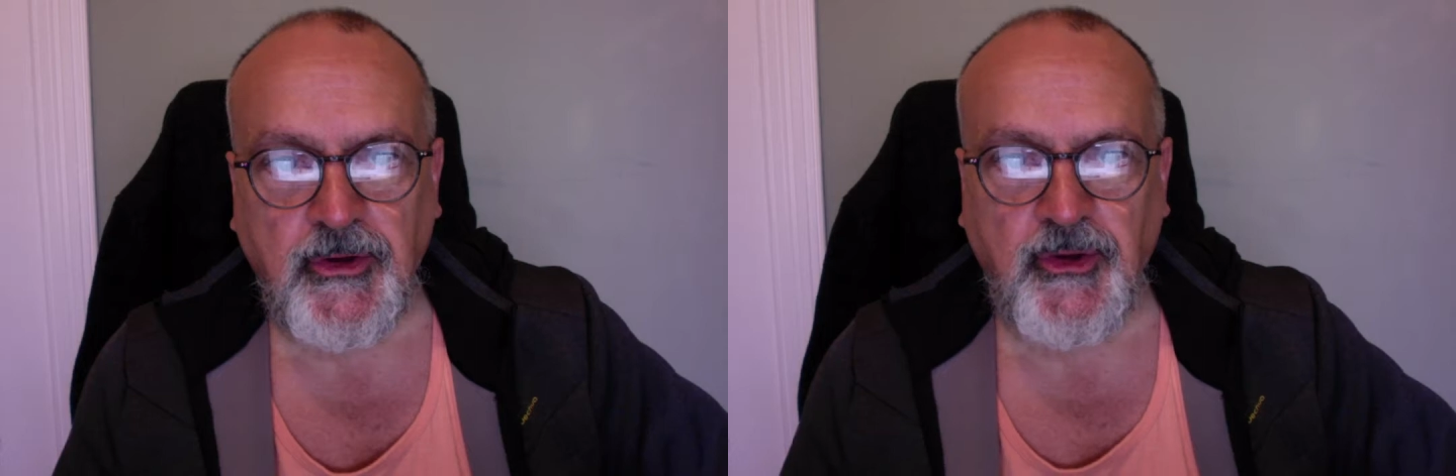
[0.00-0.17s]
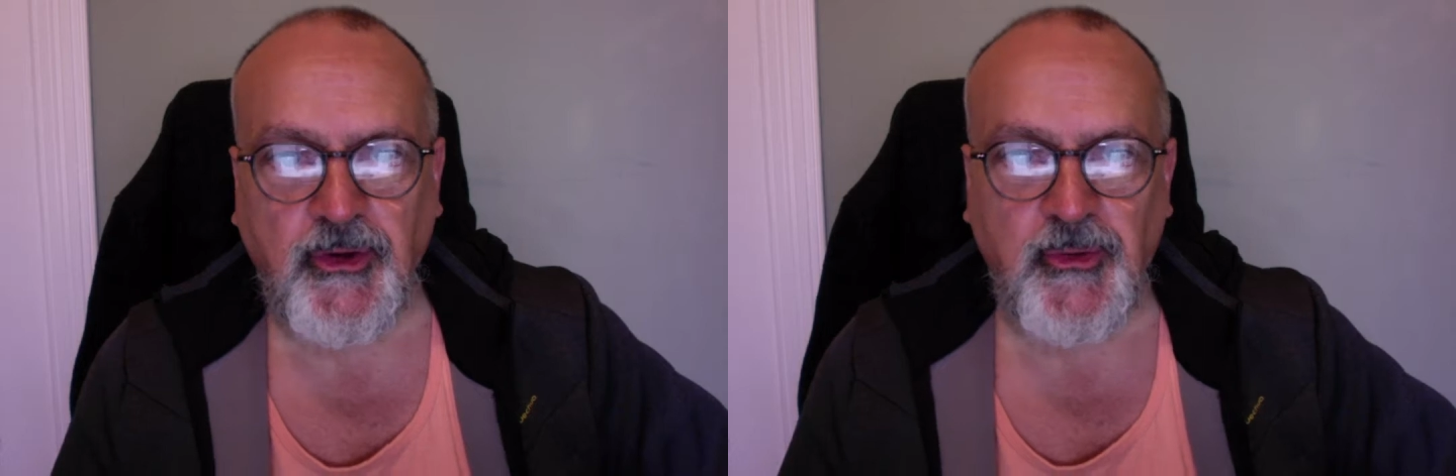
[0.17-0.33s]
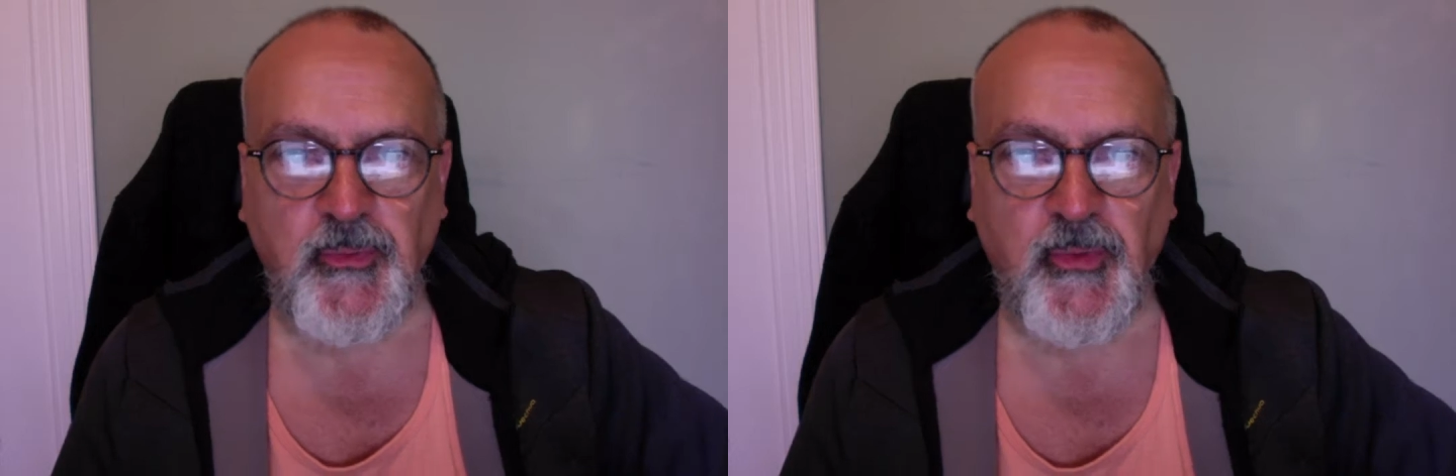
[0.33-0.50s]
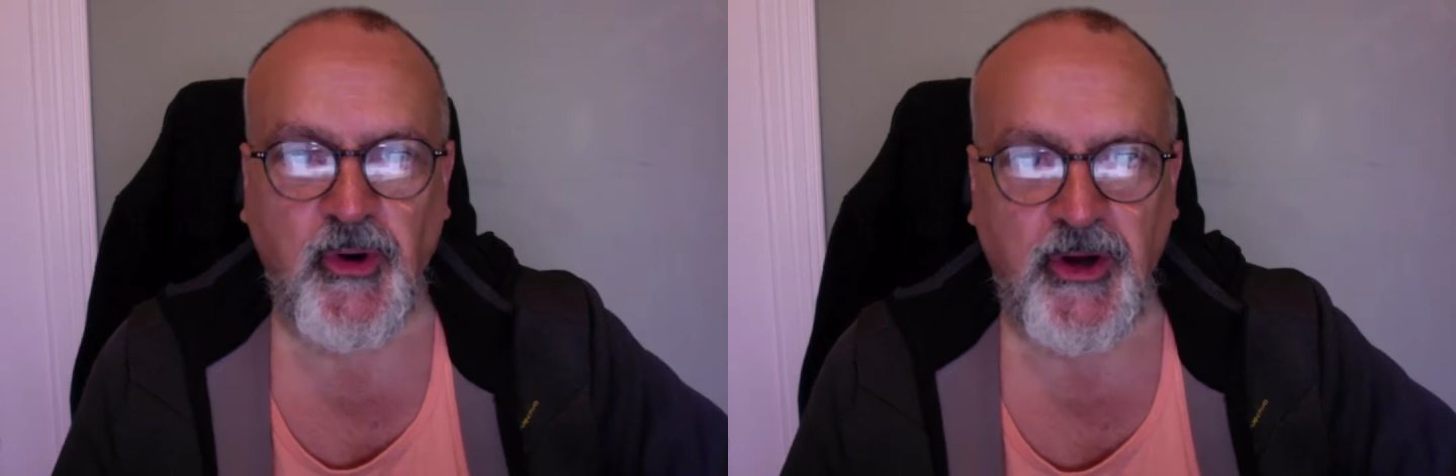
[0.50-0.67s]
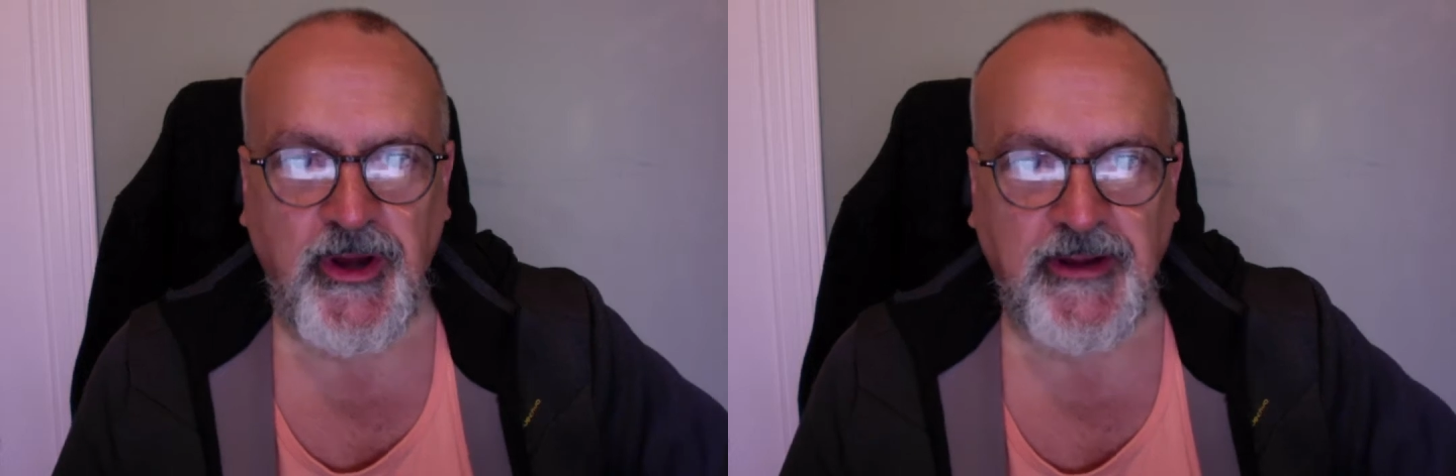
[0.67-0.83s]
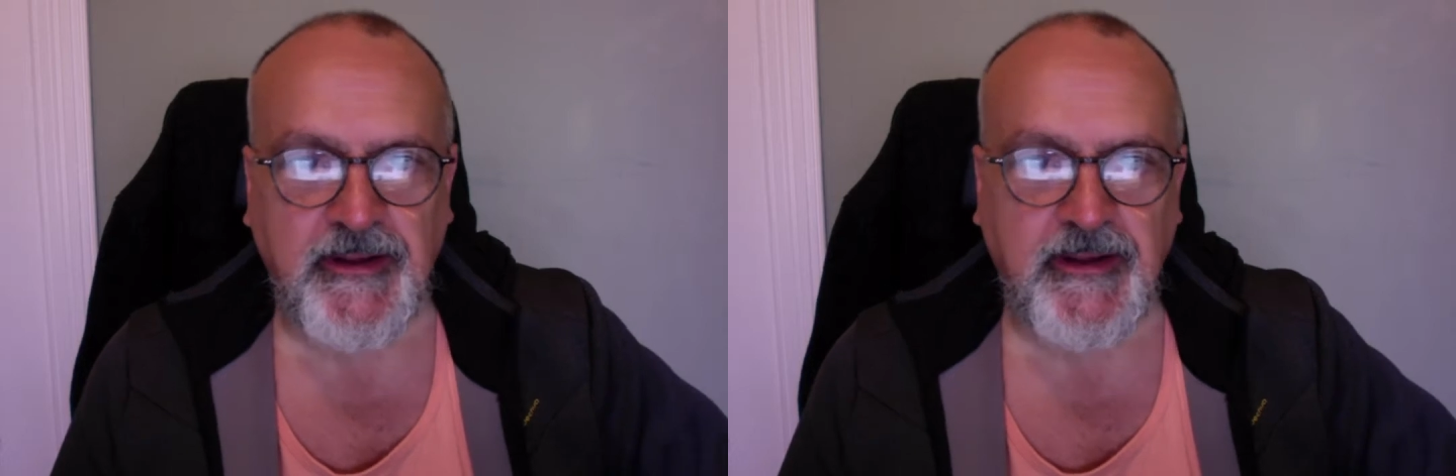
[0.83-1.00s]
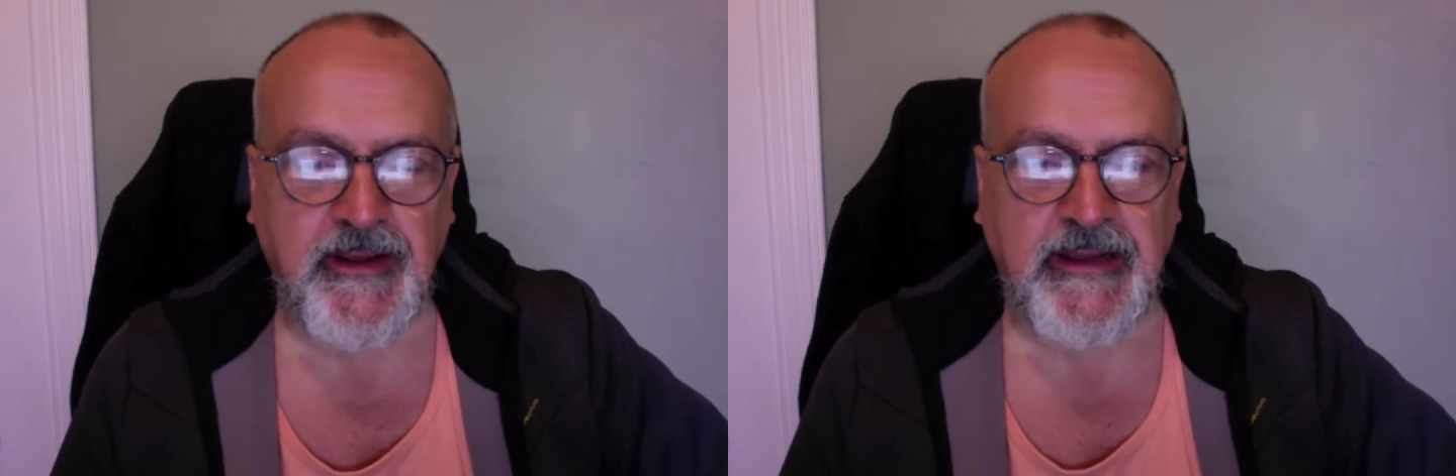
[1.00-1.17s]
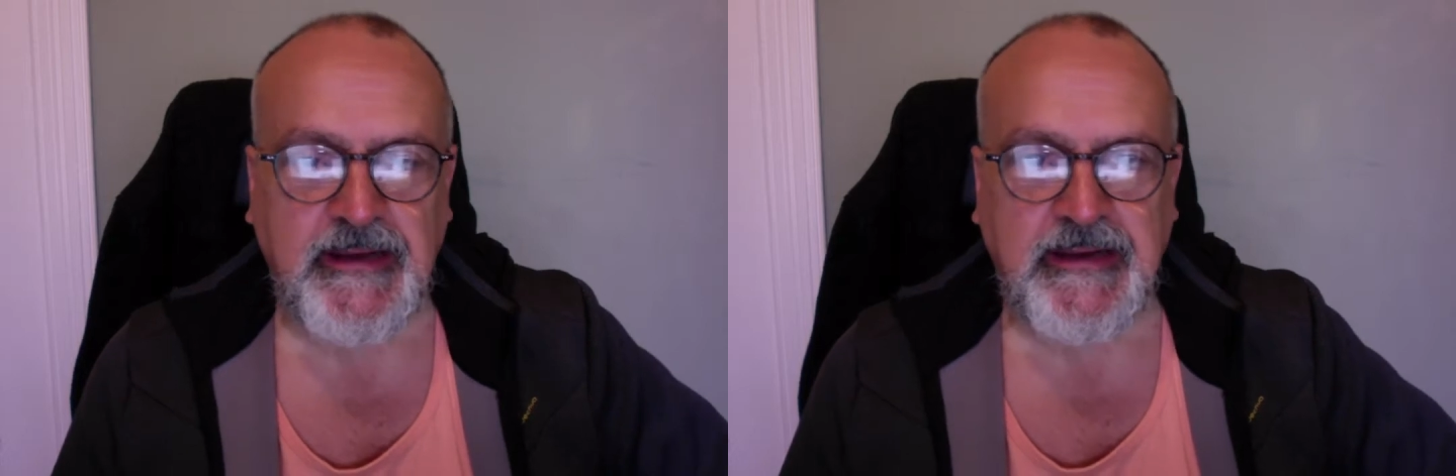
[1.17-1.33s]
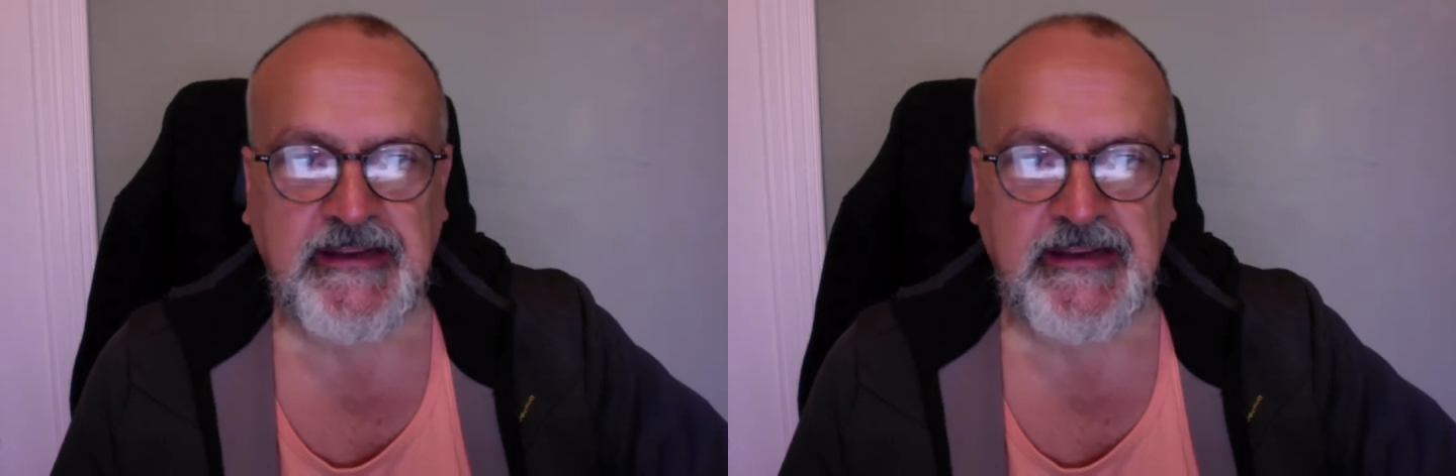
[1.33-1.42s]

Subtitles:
Good morning. It